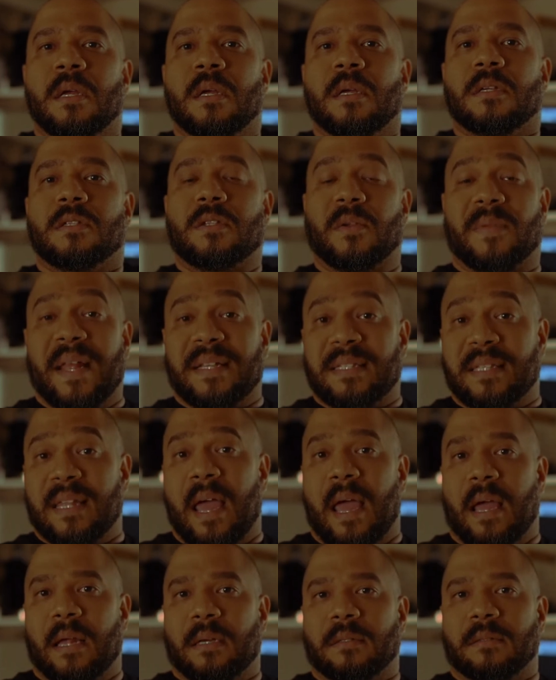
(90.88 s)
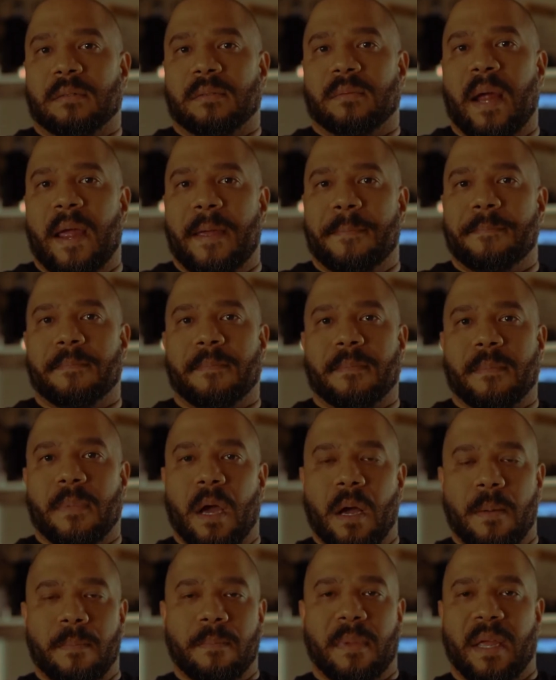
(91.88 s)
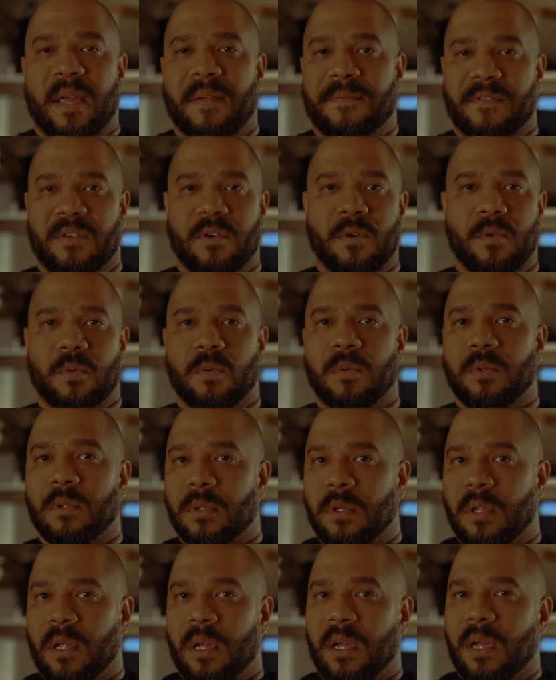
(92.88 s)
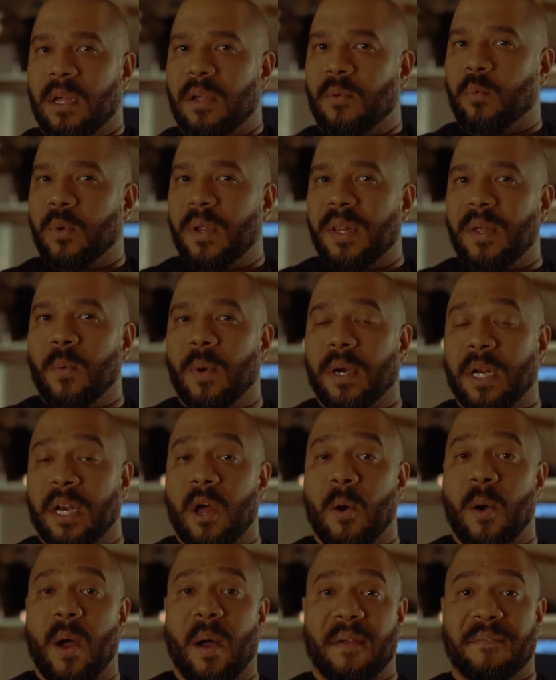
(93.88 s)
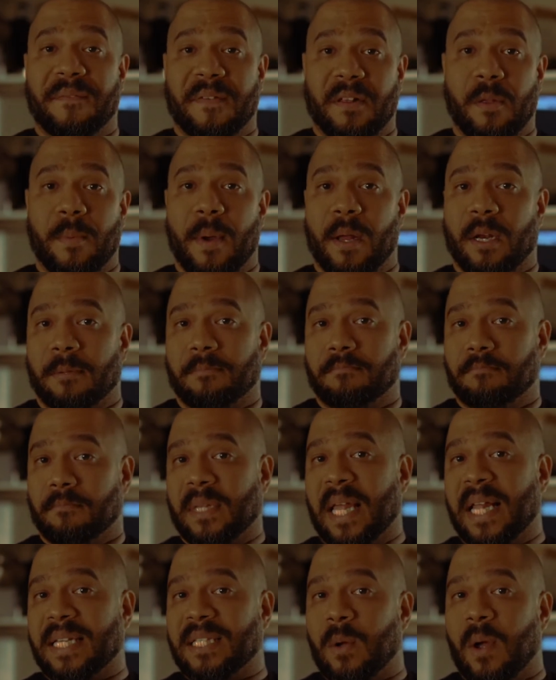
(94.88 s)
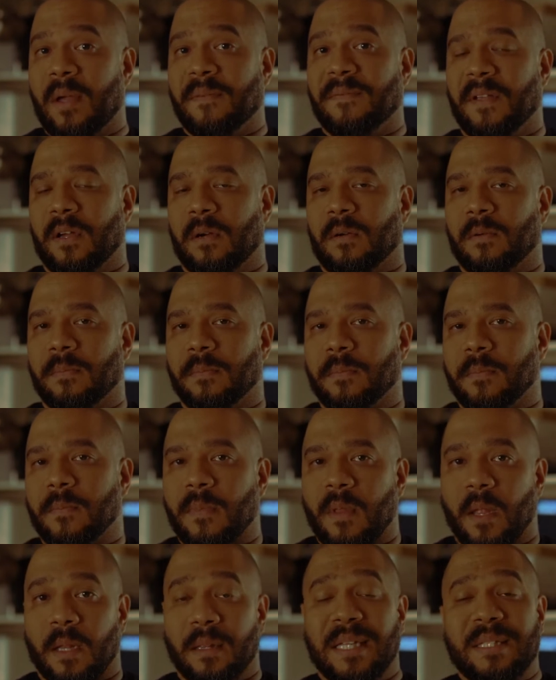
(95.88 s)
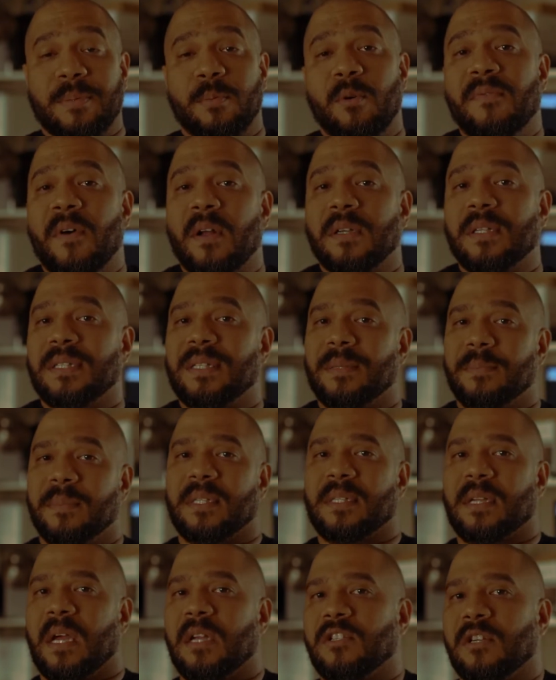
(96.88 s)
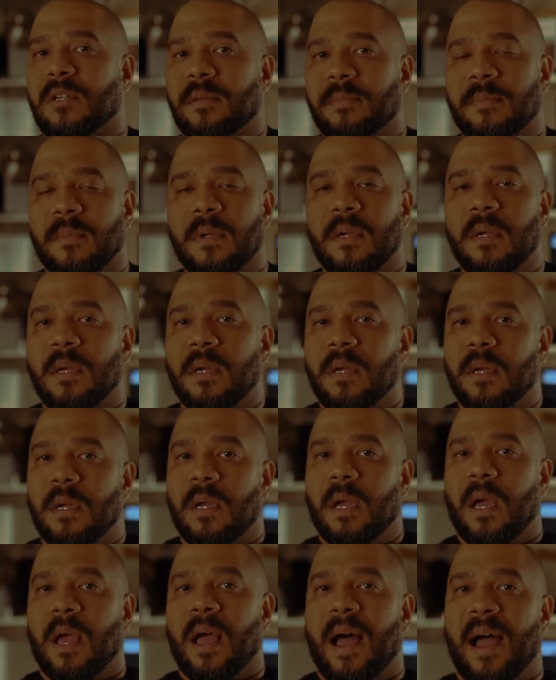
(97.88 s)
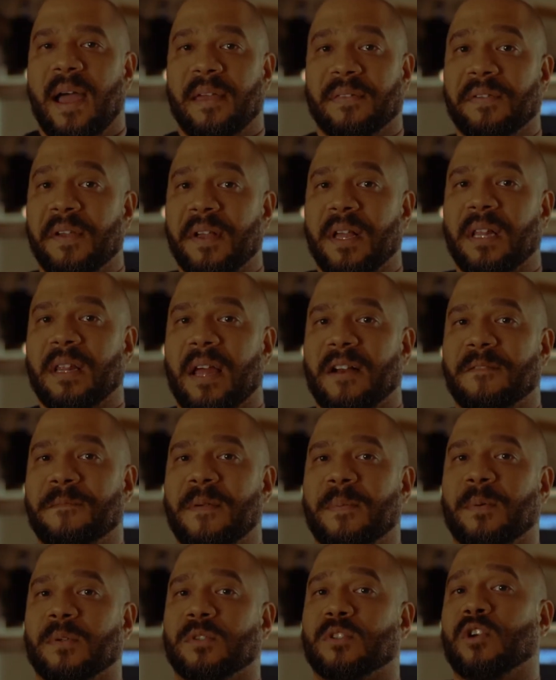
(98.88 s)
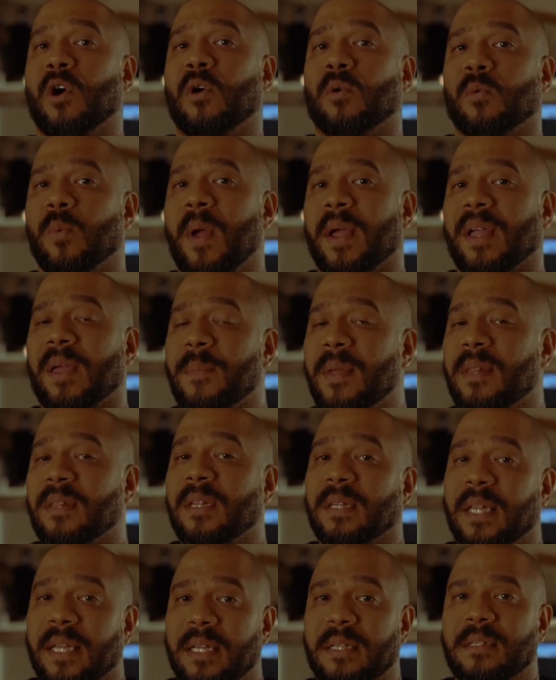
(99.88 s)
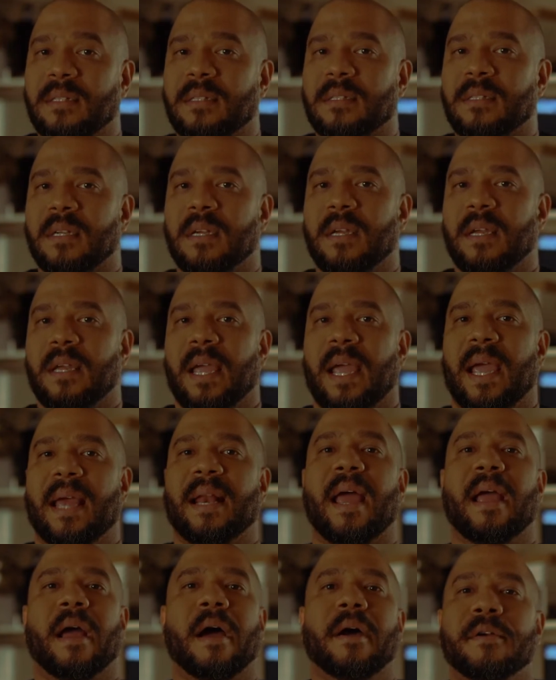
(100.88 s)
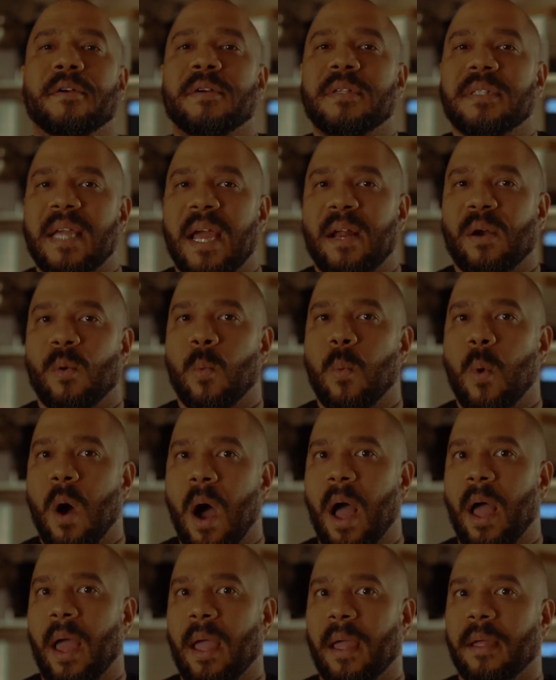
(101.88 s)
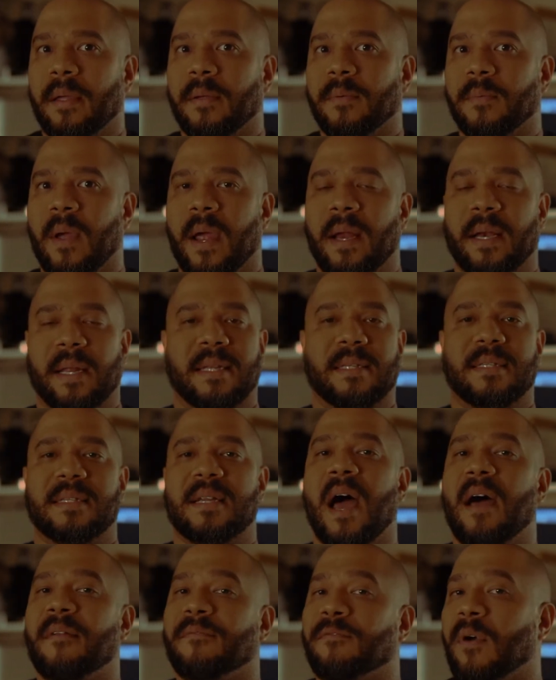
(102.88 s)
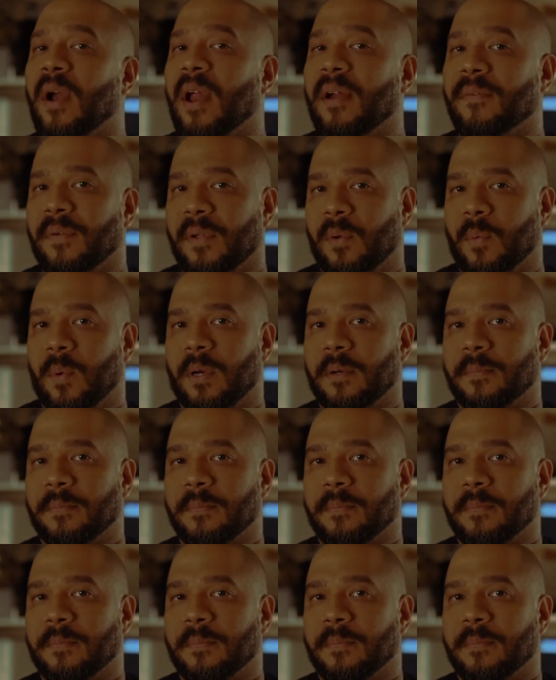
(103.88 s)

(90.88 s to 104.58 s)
So that's that, right? If you really want to know how I feel about it, that's how I feel. Let's move on to some discussion. I think a lot of people don't recommend the lens, and I understand why, right? It's not for everyone.